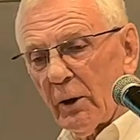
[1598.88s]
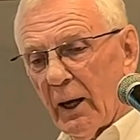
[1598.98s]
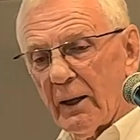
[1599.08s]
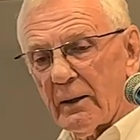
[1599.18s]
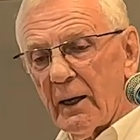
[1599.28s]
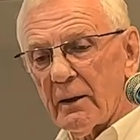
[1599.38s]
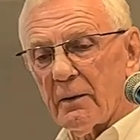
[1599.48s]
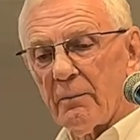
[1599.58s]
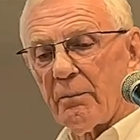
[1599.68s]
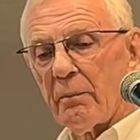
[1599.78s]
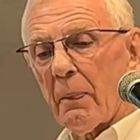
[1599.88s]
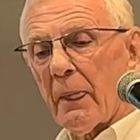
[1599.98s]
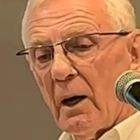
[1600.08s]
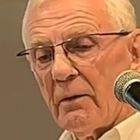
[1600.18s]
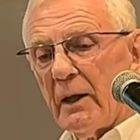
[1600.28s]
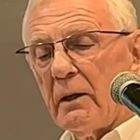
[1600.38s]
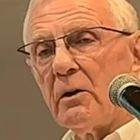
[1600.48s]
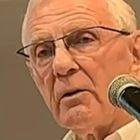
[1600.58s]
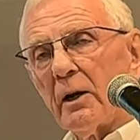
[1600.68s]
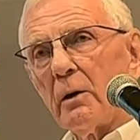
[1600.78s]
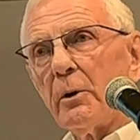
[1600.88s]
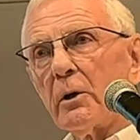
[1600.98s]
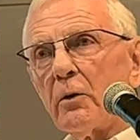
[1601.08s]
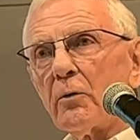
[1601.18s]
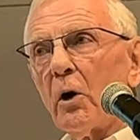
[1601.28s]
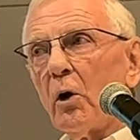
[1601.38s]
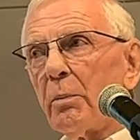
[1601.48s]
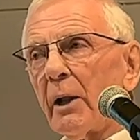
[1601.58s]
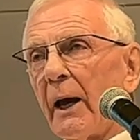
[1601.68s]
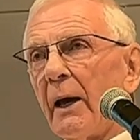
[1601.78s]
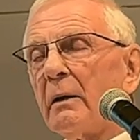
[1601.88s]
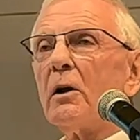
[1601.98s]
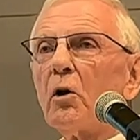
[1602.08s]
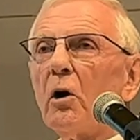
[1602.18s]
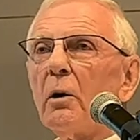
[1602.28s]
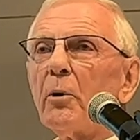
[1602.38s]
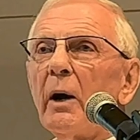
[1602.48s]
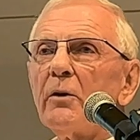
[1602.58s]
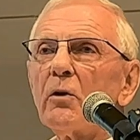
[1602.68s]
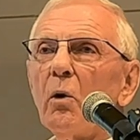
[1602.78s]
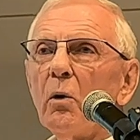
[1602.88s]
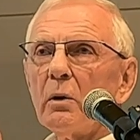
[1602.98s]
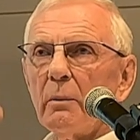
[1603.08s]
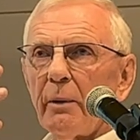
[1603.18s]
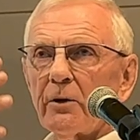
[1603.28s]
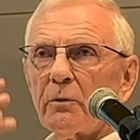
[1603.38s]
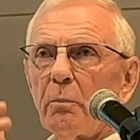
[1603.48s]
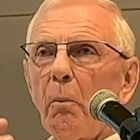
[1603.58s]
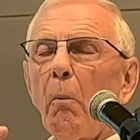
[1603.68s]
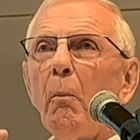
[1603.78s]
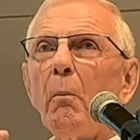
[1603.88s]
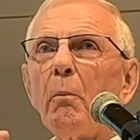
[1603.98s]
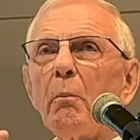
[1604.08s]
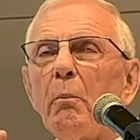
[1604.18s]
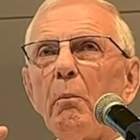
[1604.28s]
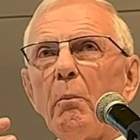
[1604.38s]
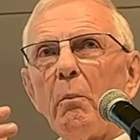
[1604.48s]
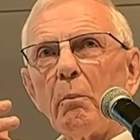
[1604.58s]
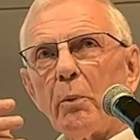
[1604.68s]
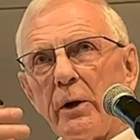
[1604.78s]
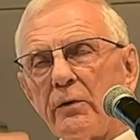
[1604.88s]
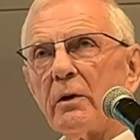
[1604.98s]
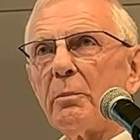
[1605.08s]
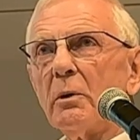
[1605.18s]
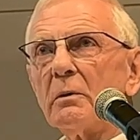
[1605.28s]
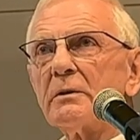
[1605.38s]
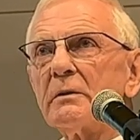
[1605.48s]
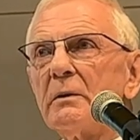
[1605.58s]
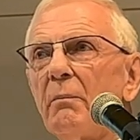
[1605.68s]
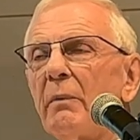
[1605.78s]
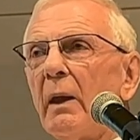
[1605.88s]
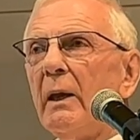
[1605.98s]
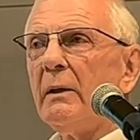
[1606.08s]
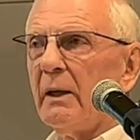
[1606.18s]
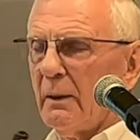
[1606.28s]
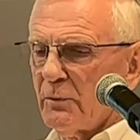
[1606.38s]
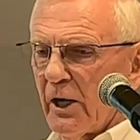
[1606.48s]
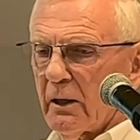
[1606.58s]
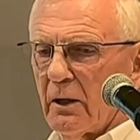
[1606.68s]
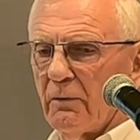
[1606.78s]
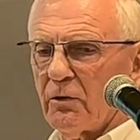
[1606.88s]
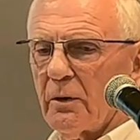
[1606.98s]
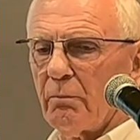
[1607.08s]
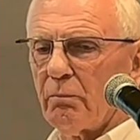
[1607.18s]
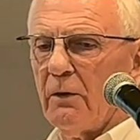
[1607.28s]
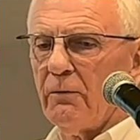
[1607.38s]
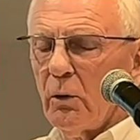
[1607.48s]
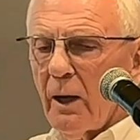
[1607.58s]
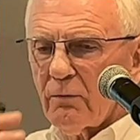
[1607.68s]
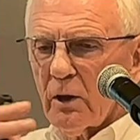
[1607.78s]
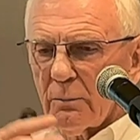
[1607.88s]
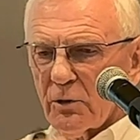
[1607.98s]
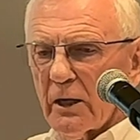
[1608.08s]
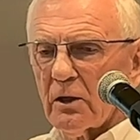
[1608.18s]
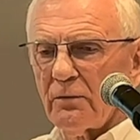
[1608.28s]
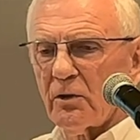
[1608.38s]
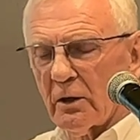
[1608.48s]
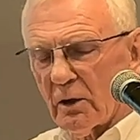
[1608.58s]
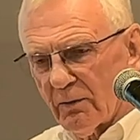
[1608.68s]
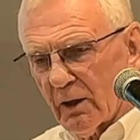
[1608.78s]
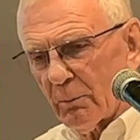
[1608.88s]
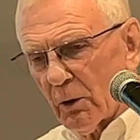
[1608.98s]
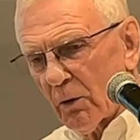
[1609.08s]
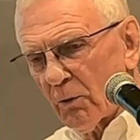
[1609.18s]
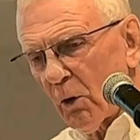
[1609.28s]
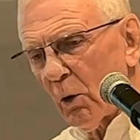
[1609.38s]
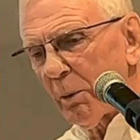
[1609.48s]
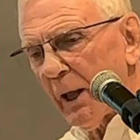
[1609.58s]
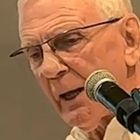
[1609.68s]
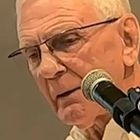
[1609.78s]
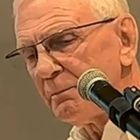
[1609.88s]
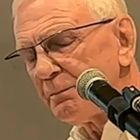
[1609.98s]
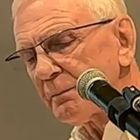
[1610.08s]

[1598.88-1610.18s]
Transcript: we had that. And then a development control plan incorporates all the best principles in the objectives. If you have the objectives in a development control plan,